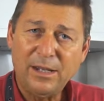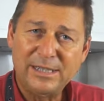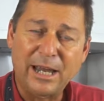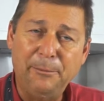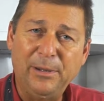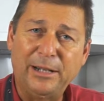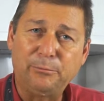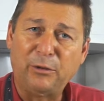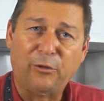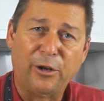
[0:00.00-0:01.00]
Sample
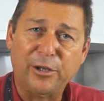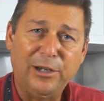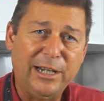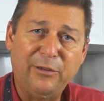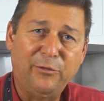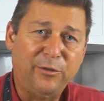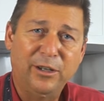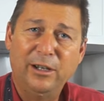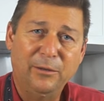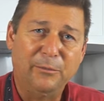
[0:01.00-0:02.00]
it before you leave.
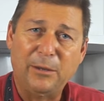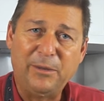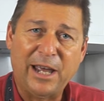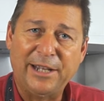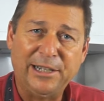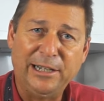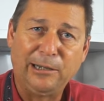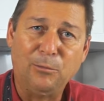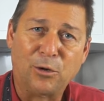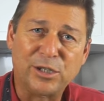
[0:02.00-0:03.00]
Maybe add a
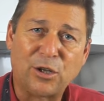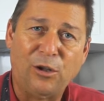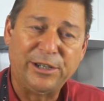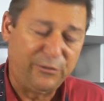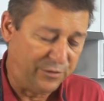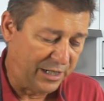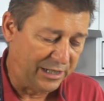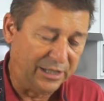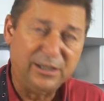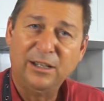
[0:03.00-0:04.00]
little more salt if
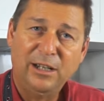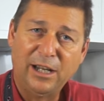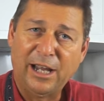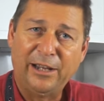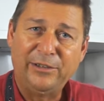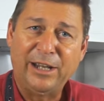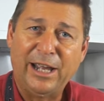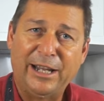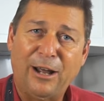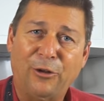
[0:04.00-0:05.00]
needed, and
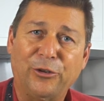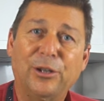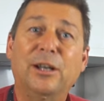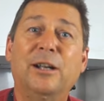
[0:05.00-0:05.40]
head out.